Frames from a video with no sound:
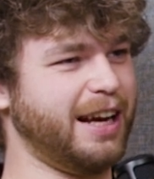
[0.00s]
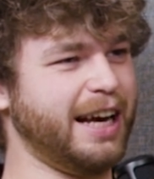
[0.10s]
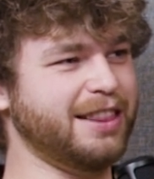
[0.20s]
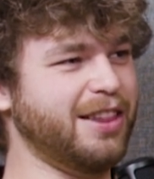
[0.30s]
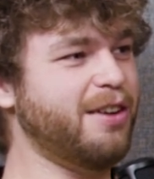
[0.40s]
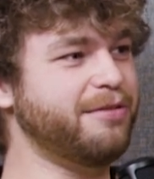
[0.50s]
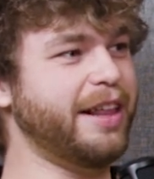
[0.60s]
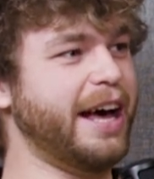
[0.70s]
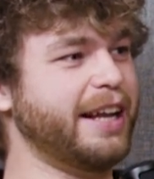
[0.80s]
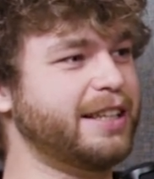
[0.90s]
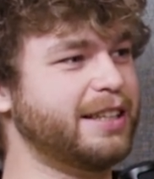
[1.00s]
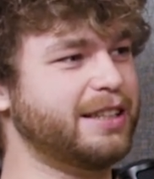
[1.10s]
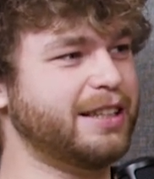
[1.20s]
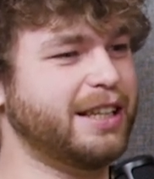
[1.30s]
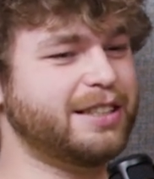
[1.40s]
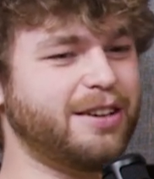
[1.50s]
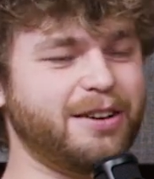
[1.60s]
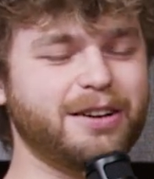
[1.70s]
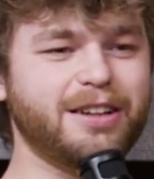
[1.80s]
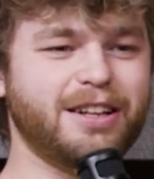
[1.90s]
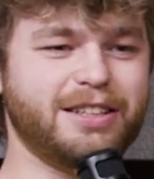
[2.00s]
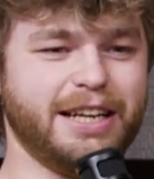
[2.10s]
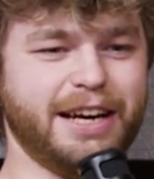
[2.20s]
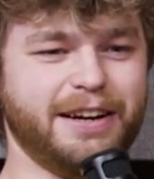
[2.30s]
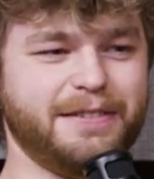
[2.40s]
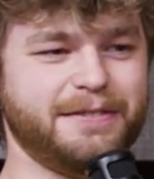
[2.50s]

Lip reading: I love that. That's yeah.